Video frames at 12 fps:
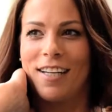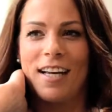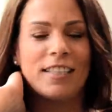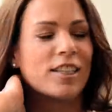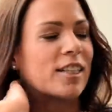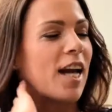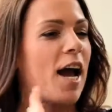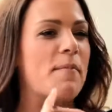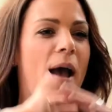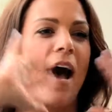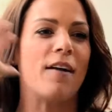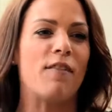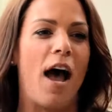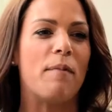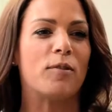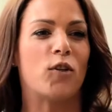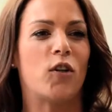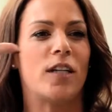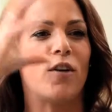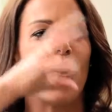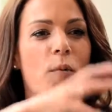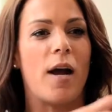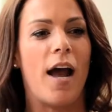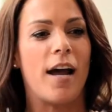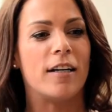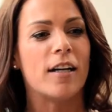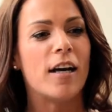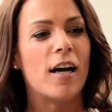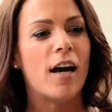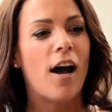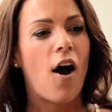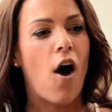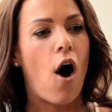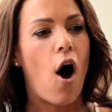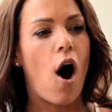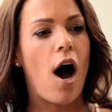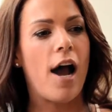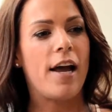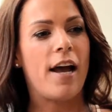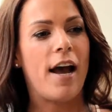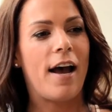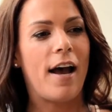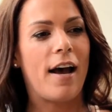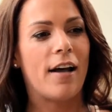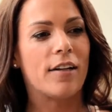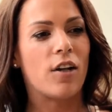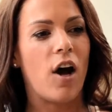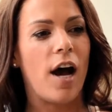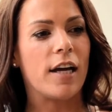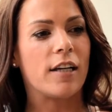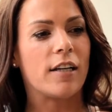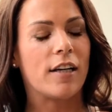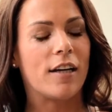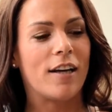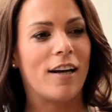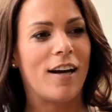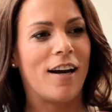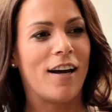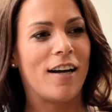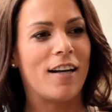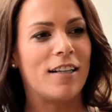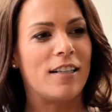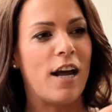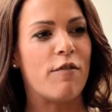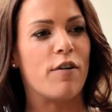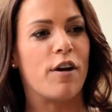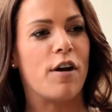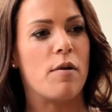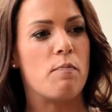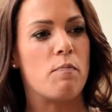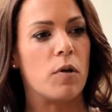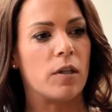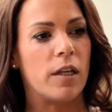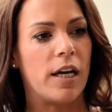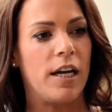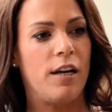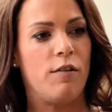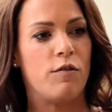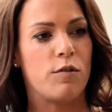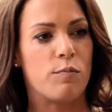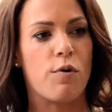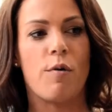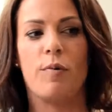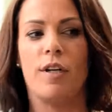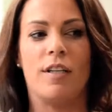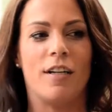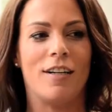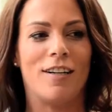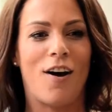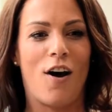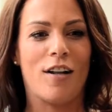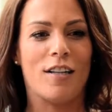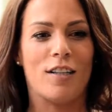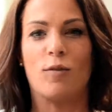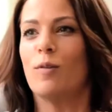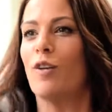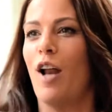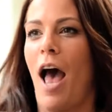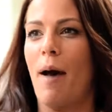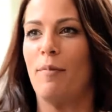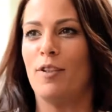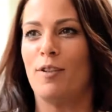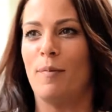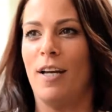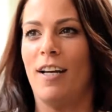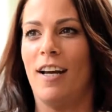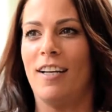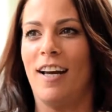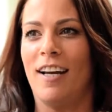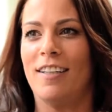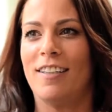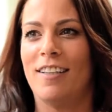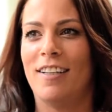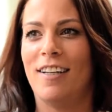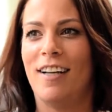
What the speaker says: It just came out of absolutely nowhere, and I, like, never believed probably that this was going to happen to me again.